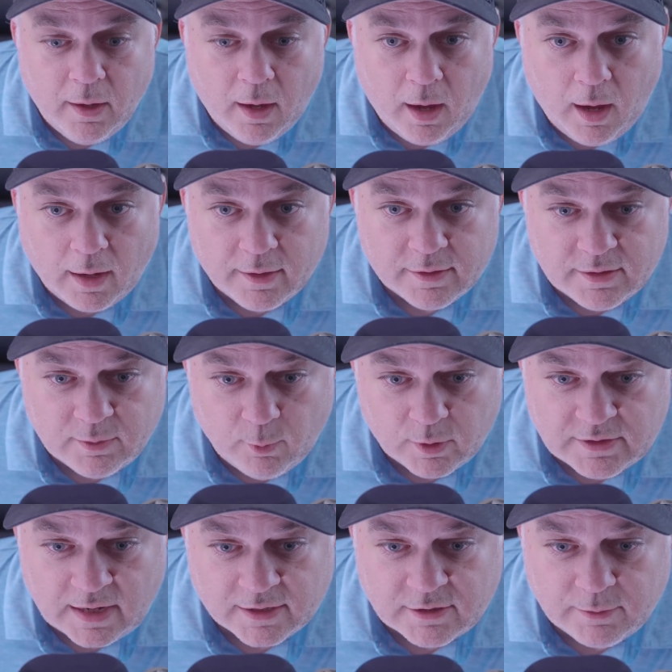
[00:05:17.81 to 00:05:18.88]
to see
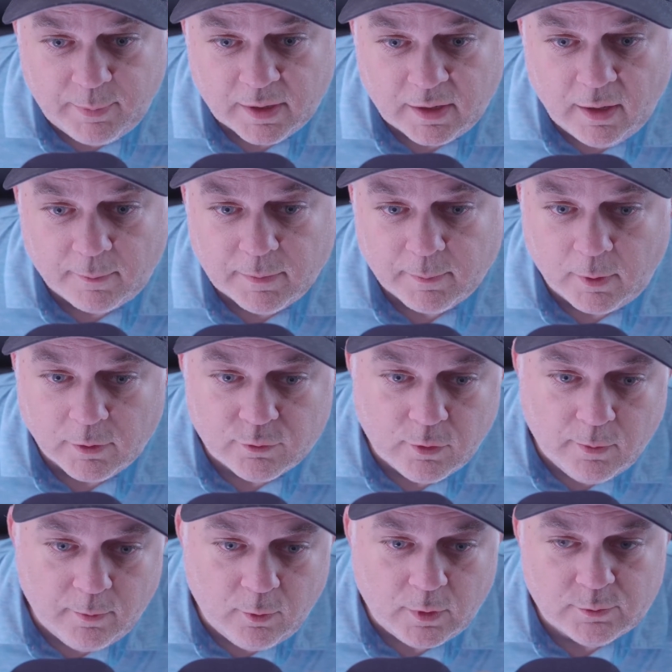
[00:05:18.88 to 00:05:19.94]
what's actually picking up the most
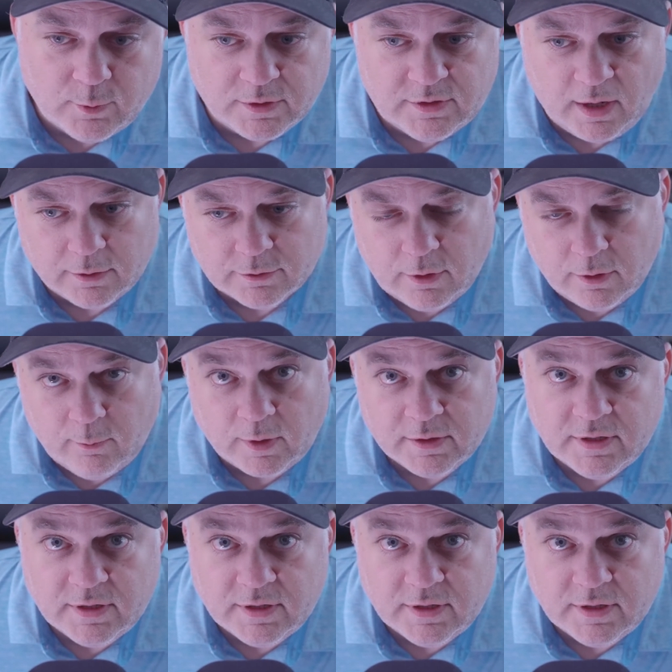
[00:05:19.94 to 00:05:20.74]
room noise, what sounds good, what